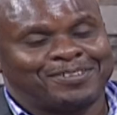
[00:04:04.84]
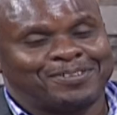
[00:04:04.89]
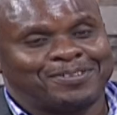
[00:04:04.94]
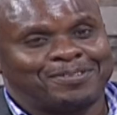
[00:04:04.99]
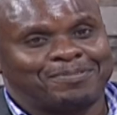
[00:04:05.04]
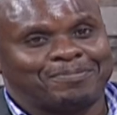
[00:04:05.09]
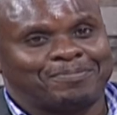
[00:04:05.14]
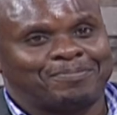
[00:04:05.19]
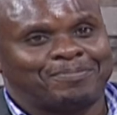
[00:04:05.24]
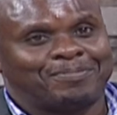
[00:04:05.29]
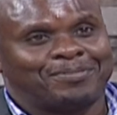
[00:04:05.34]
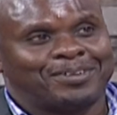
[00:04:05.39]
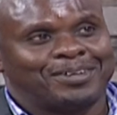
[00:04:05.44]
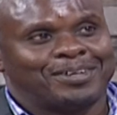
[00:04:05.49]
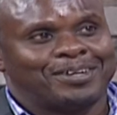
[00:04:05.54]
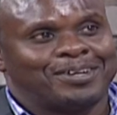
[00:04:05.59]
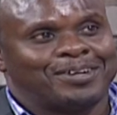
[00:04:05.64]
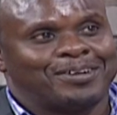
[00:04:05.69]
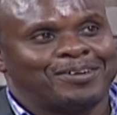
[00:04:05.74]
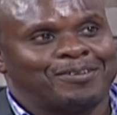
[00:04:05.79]
So,
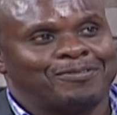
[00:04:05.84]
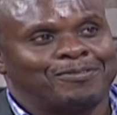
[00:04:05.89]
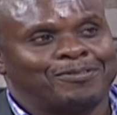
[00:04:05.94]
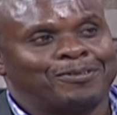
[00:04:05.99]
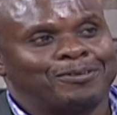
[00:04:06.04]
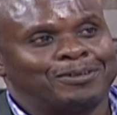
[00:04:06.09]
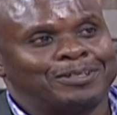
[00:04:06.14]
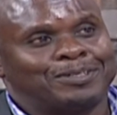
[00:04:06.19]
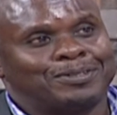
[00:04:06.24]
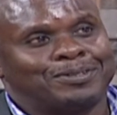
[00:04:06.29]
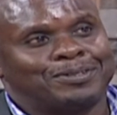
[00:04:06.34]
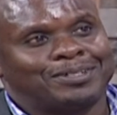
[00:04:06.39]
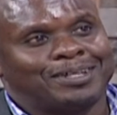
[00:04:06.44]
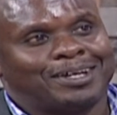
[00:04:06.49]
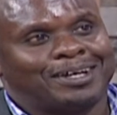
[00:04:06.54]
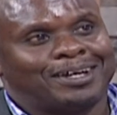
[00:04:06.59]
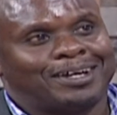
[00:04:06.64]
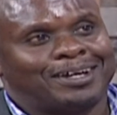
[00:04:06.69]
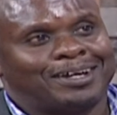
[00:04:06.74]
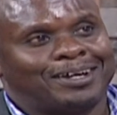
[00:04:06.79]
of course,
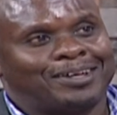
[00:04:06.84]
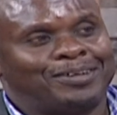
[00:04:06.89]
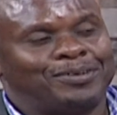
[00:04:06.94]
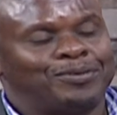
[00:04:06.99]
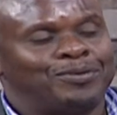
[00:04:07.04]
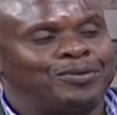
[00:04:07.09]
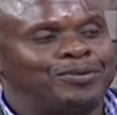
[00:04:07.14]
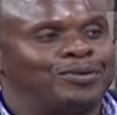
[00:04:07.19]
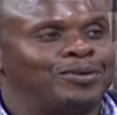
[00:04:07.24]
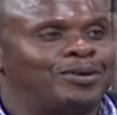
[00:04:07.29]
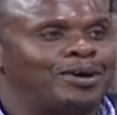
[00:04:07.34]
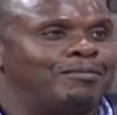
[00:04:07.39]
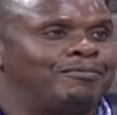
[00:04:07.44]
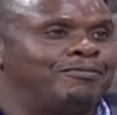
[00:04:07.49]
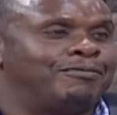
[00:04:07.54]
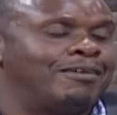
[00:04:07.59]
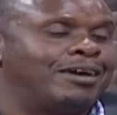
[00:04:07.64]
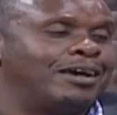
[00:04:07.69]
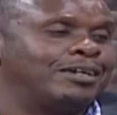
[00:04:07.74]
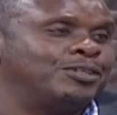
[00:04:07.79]
you know I'm
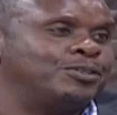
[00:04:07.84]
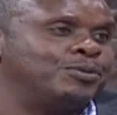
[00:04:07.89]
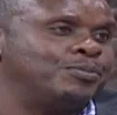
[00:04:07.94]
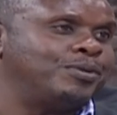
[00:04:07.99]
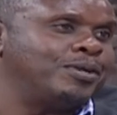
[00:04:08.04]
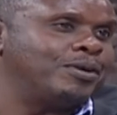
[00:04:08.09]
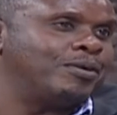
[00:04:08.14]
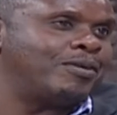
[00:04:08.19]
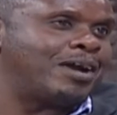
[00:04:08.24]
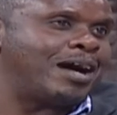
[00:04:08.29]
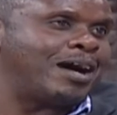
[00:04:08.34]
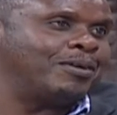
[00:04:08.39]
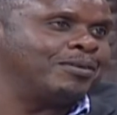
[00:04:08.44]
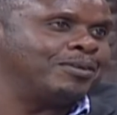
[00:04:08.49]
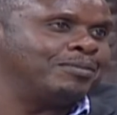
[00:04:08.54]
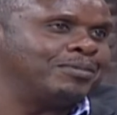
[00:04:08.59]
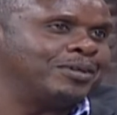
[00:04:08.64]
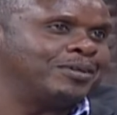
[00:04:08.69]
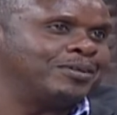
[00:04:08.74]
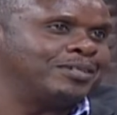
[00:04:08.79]
fun to be
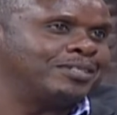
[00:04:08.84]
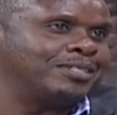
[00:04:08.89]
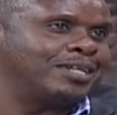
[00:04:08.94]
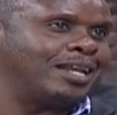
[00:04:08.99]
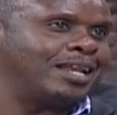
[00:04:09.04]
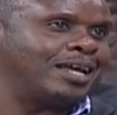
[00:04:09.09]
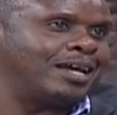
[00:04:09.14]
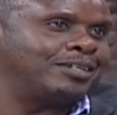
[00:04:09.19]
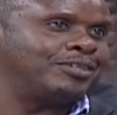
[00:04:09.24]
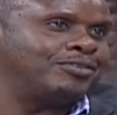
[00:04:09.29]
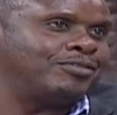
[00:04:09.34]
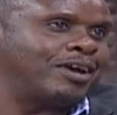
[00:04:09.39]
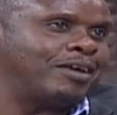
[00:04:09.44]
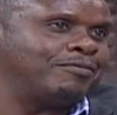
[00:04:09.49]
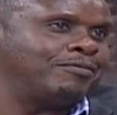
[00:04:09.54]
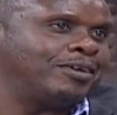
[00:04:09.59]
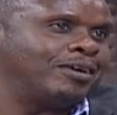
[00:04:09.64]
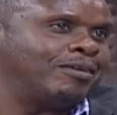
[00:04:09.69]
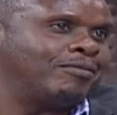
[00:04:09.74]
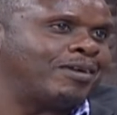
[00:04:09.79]
around, because I like
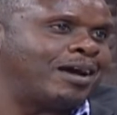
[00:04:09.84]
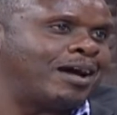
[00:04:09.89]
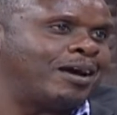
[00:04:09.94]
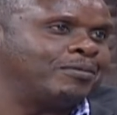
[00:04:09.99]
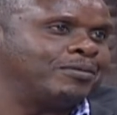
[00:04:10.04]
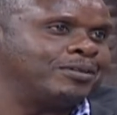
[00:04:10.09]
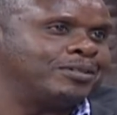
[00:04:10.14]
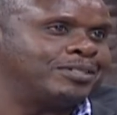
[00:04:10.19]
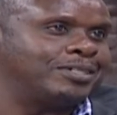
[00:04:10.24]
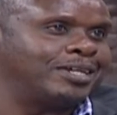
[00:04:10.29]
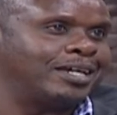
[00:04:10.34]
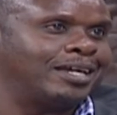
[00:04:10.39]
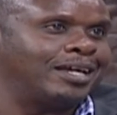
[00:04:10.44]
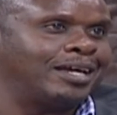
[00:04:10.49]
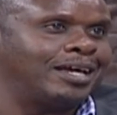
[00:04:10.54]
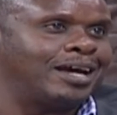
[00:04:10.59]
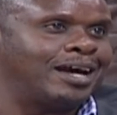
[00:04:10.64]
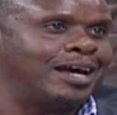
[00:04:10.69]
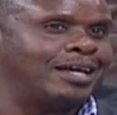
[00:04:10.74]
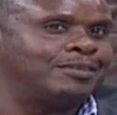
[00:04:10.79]
driving around,
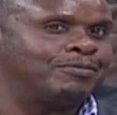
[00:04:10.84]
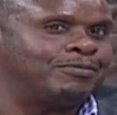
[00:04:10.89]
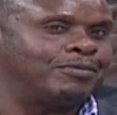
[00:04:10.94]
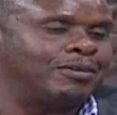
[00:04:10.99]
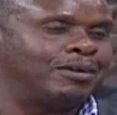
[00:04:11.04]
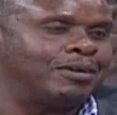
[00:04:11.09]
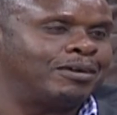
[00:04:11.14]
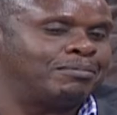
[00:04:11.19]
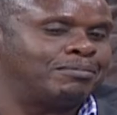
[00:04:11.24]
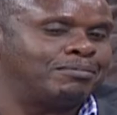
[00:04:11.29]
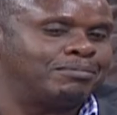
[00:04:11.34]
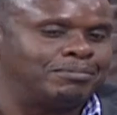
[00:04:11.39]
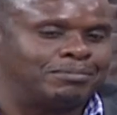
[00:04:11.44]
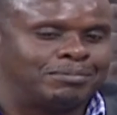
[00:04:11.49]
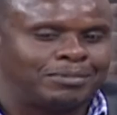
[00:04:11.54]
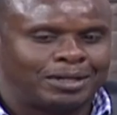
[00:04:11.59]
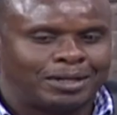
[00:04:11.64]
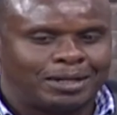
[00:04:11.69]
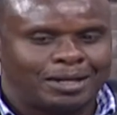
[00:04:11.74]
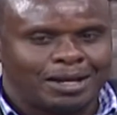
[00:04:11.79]
taking guys for a
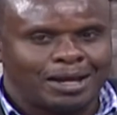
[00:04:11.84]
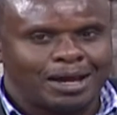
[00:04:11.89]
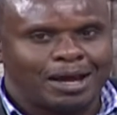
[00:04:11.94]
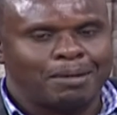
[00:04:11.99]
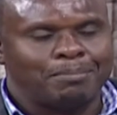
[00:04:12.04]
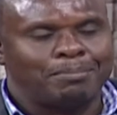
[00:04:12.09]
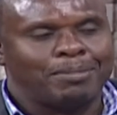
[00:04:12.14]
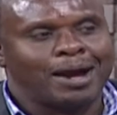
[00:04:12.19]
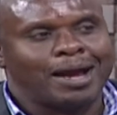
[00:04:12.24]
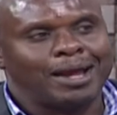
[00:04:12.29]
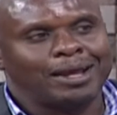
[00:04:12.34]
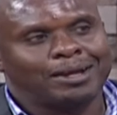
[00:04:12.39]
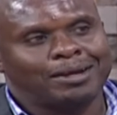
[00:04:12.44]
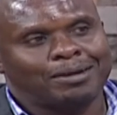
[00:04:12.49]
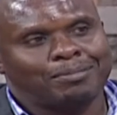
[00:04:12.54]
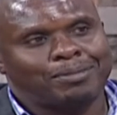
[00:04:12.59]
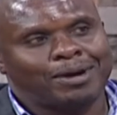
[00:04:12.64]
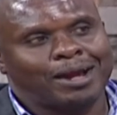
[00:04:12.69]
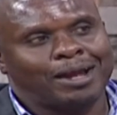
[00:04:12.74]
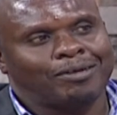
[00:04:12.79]

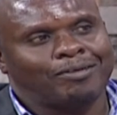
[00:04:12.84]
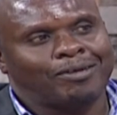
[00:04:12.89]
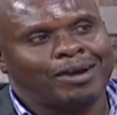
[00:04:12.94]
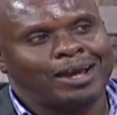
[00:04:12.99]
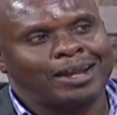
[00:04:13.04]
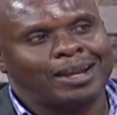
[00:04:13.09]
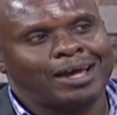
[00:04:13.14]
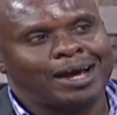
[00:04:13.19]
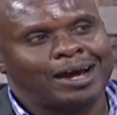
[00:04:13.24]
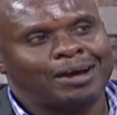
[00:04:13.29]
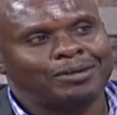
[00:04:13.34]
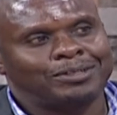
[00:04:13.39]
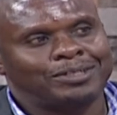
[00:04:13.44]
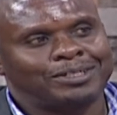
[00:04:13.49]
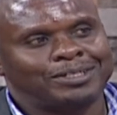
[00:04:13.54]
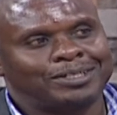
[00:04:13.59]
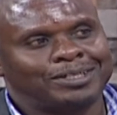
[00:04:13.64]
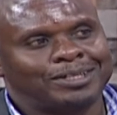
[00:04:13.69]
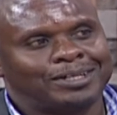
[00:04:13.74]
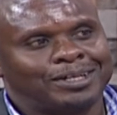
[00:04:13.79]
bike ride
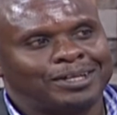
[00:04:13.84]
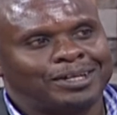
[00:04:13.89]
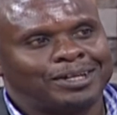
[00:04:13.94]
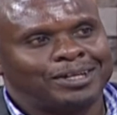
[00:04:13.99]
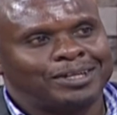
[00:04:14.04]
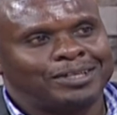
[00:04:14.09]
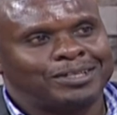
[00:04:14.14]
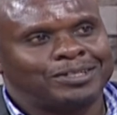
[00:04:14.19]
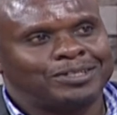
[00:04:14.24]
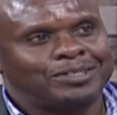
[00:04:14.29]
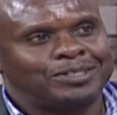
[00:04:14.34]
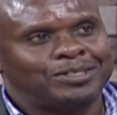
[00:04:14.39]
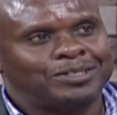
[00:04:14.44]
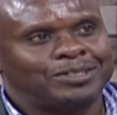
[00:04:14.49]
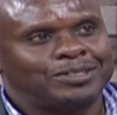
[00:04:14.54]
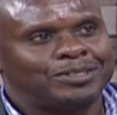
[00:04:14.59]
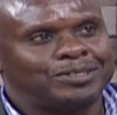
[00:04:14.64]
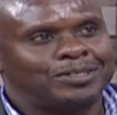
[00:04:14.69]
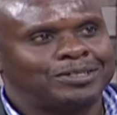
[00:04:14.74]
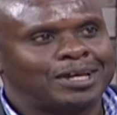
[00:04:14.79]
out.
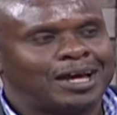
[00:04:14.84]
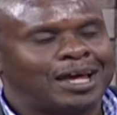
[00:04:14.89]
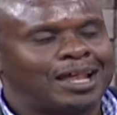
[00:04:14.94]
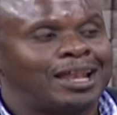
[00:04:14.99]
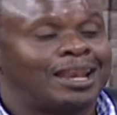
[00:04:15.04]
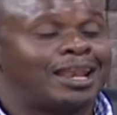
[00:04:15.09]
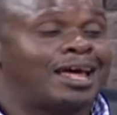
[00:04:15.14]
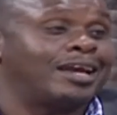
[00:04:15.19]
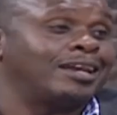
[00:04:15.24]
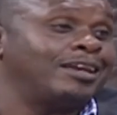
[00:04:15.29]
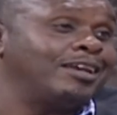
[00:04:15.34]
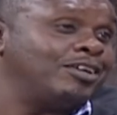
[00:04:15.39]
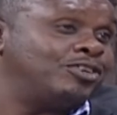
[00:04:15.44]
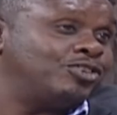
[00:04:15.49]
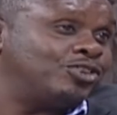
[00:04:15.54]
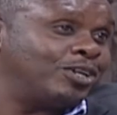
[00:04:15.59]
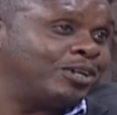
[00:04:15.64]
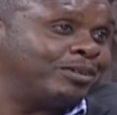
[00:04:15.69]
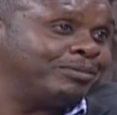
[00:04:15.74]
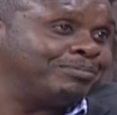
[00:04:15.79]
I like
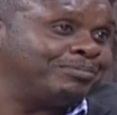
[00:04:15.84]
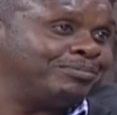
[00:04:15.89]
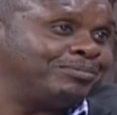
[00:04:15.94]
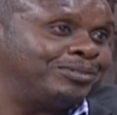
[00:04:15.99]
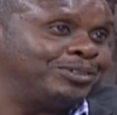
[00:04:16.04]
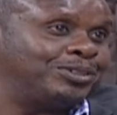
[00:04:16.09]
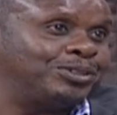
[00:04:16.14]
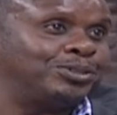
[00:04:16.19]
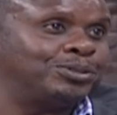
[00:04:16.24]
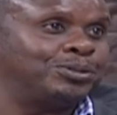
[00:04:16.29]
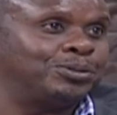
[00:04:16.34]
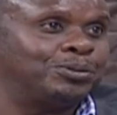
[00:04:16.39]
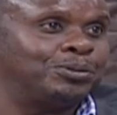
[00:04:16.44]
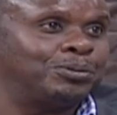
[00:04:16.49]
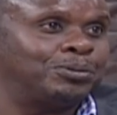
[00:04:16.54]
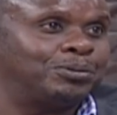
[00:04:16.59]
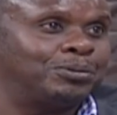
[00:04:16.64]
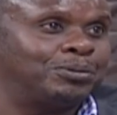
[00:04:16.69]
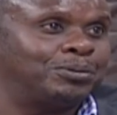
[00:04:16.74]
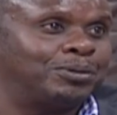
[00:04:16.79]
nature,
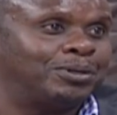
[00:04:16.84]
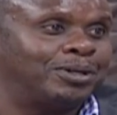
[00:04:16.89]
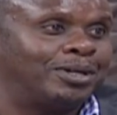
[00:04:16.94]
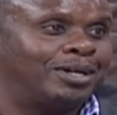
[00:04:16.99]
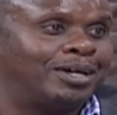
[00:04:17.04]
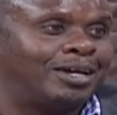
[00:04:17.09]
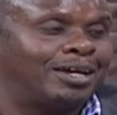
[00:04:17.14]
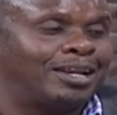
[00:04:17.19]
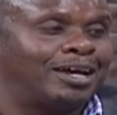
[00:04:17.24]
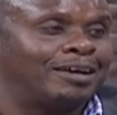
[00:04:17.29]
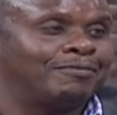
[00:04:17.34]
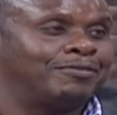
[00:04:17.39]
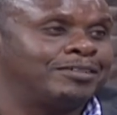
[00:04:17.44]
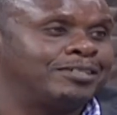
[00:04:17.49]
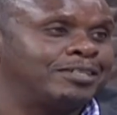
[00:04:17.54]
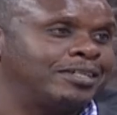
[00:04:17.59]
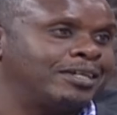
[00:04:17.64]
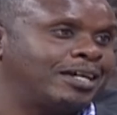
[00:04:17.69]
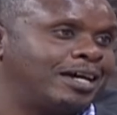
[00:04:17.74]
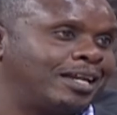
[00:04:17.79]
so I like
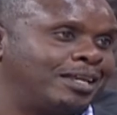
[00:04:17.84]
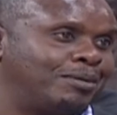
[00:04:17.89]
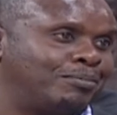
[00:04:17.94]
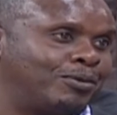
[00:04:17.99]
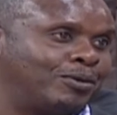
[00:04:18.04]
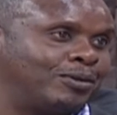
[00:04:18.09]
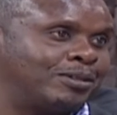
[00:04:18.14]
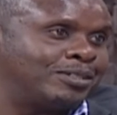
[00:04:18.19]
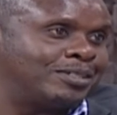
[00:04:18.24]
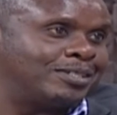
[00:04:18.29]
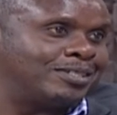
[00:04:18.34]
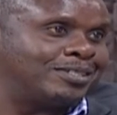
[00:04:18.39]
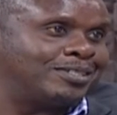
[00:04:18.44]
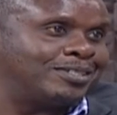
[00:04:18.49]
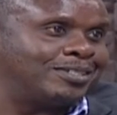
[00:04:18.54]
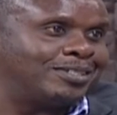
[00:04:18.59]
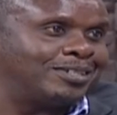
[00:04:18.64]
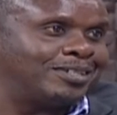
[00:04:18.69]
visiting animals.